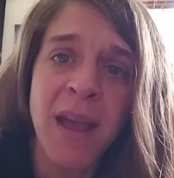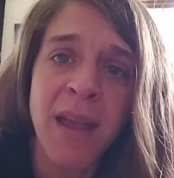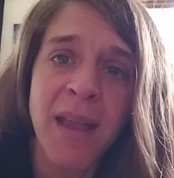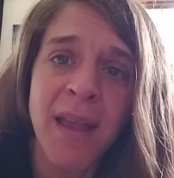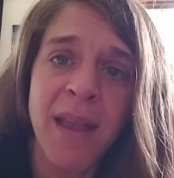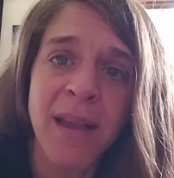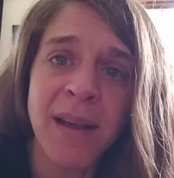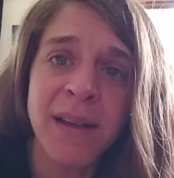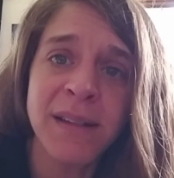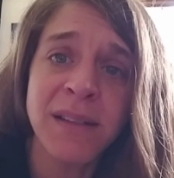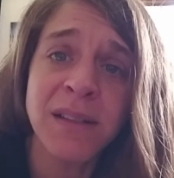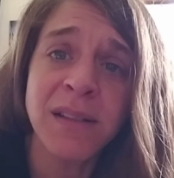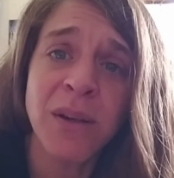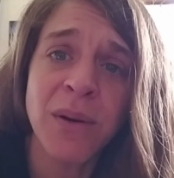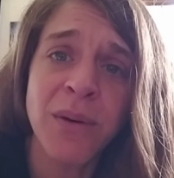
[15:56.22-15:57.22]
and
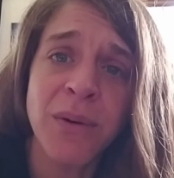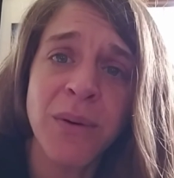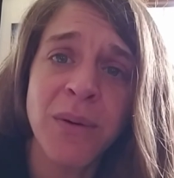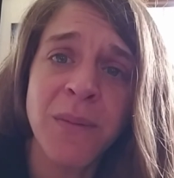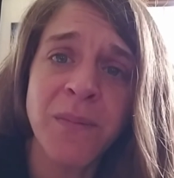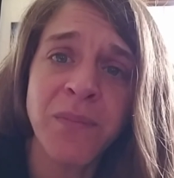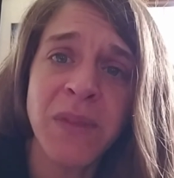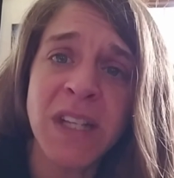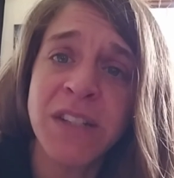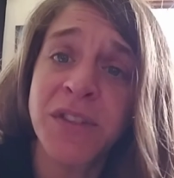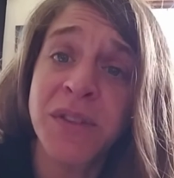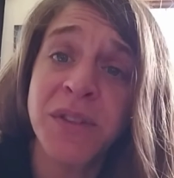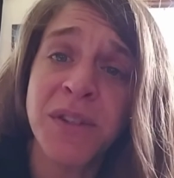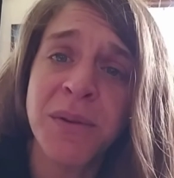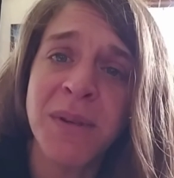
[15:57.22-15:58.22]
so
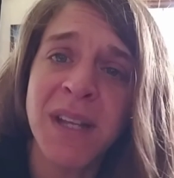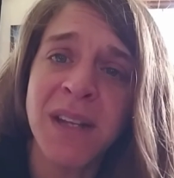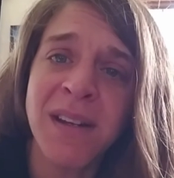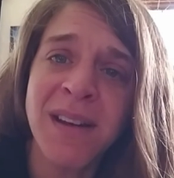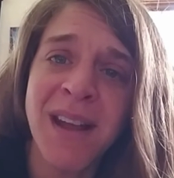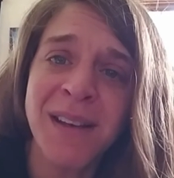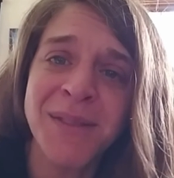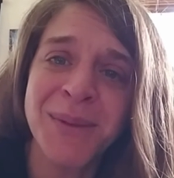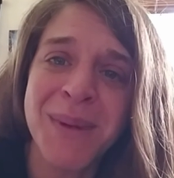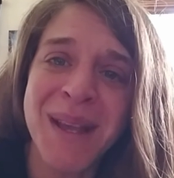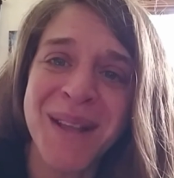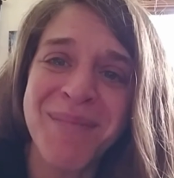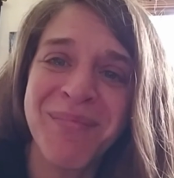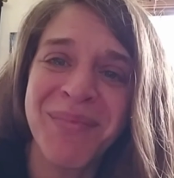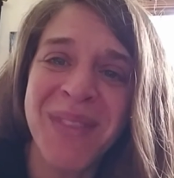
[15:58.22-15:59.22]
just tune in next
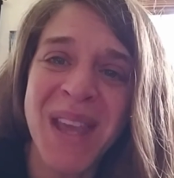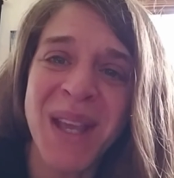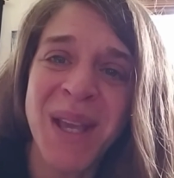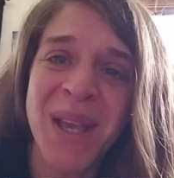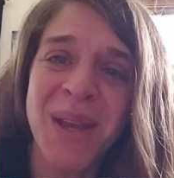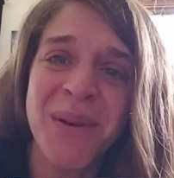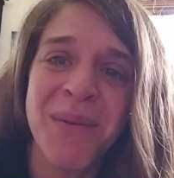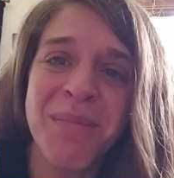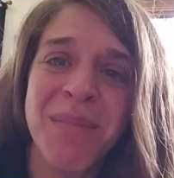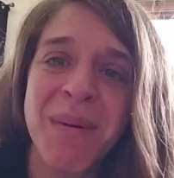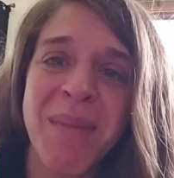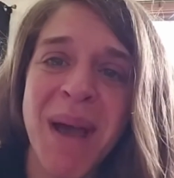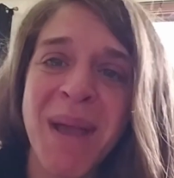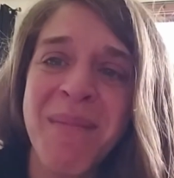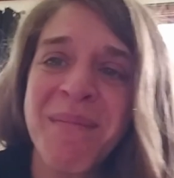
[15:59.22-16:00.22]
week. Thank you.
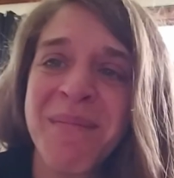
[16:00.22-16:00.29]
Bye-bye.